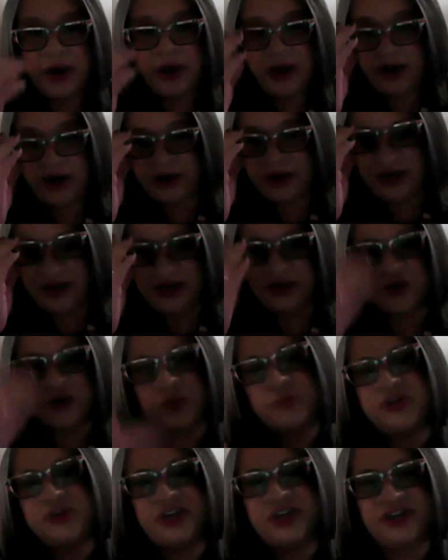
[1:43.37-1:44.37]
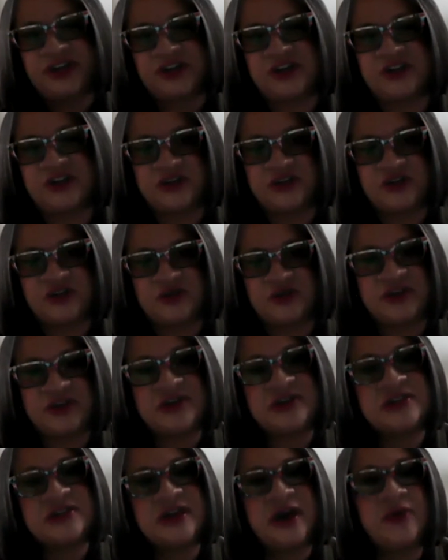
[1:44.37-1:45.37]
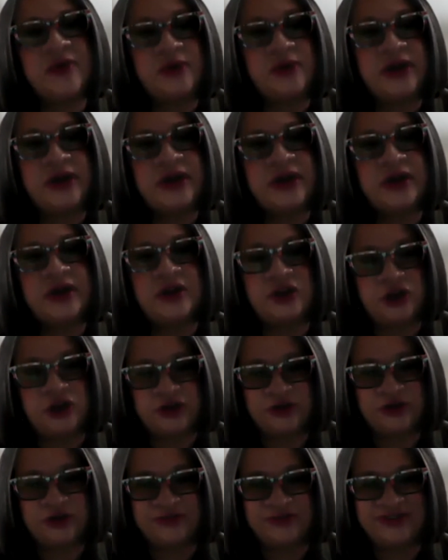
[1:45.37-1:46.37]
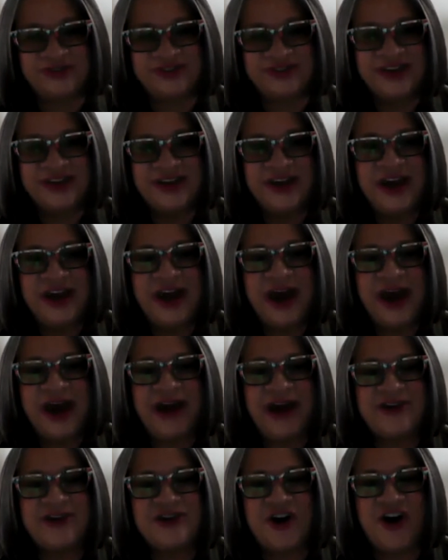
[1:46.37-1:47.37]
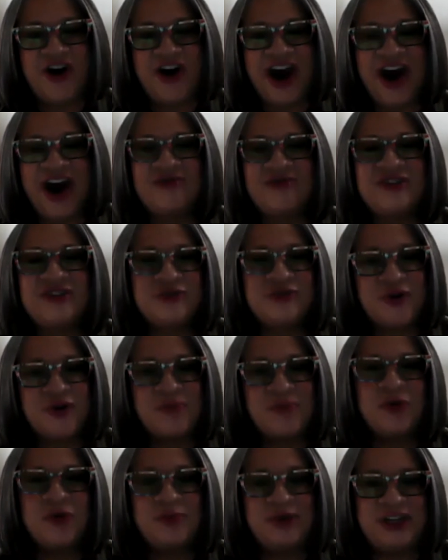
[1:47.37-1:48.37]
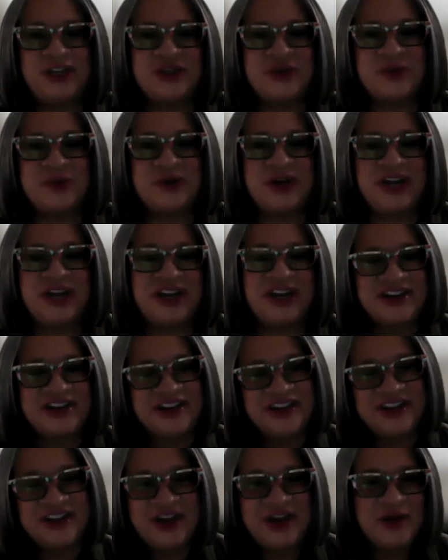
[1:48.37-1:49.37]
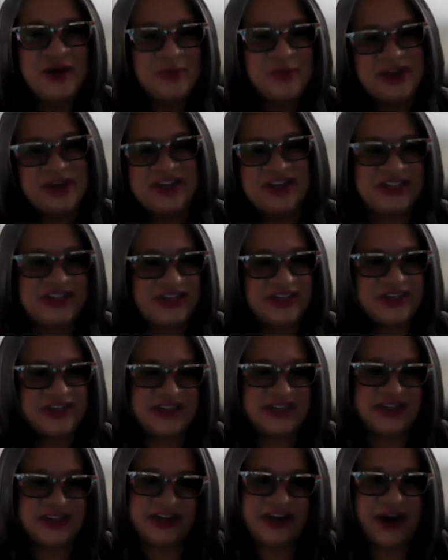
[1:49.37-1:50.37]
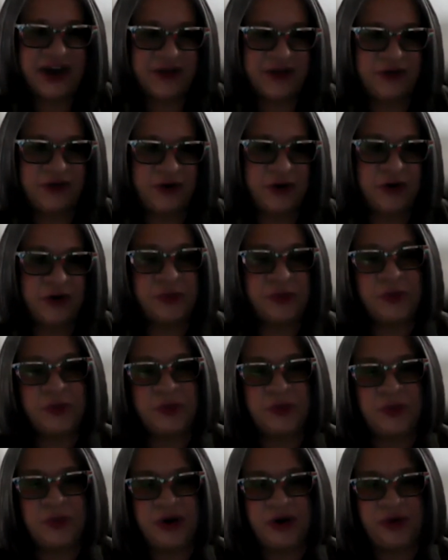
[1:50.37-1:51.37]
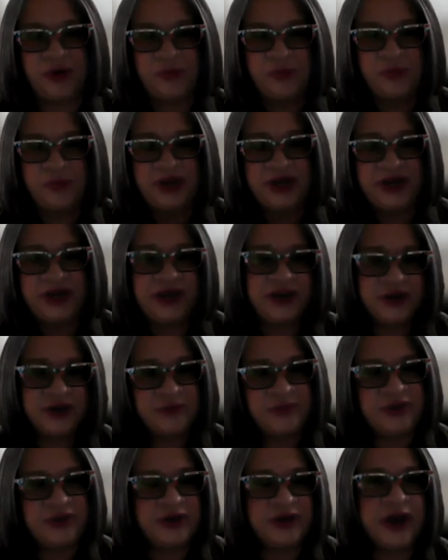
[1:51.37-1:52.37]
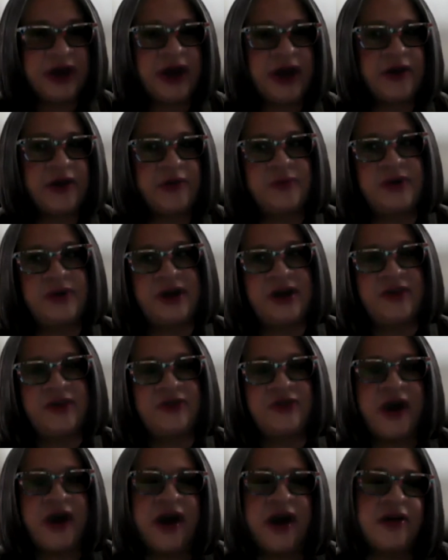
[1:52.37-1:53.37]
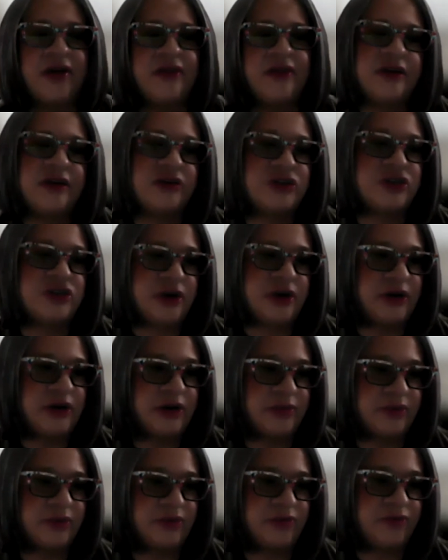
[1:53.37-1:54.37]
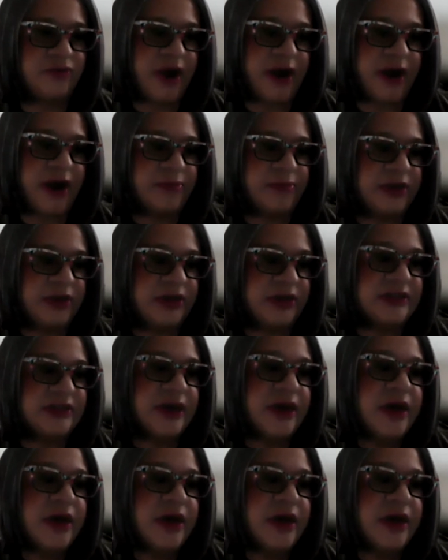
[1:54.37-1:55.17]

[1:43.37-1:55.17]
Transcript: an interpretation service that we can use and not have to fumble between piecing together what we can communicate with and then sharing with families.